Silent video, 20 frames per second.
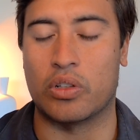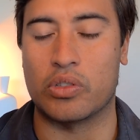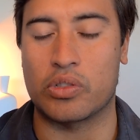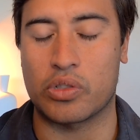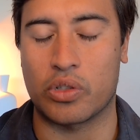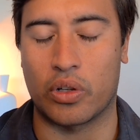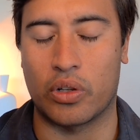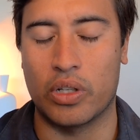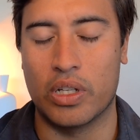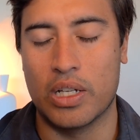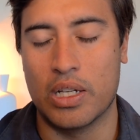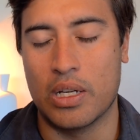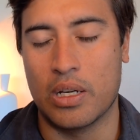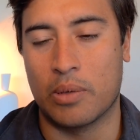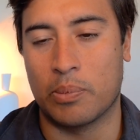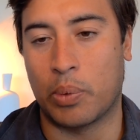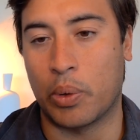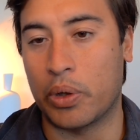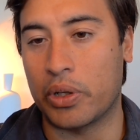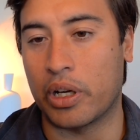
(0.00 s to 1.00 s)
So
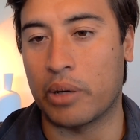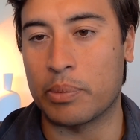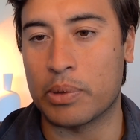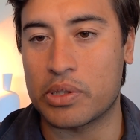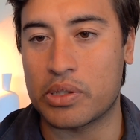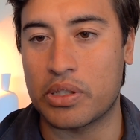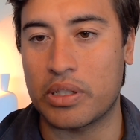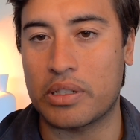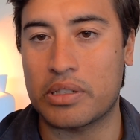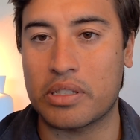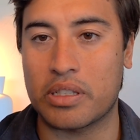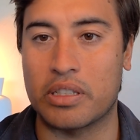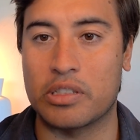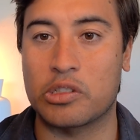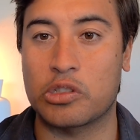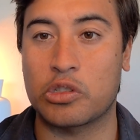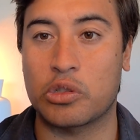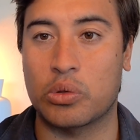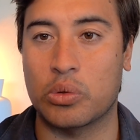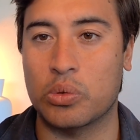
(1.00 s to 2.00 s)
point number 6 is
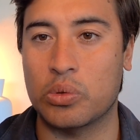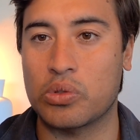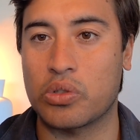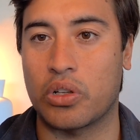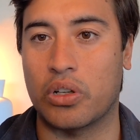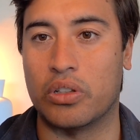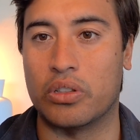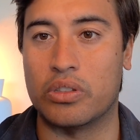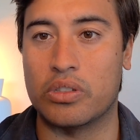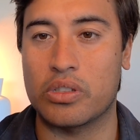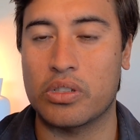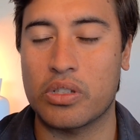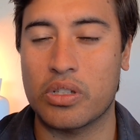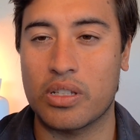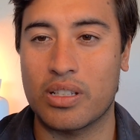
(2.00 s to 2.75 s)
school zones.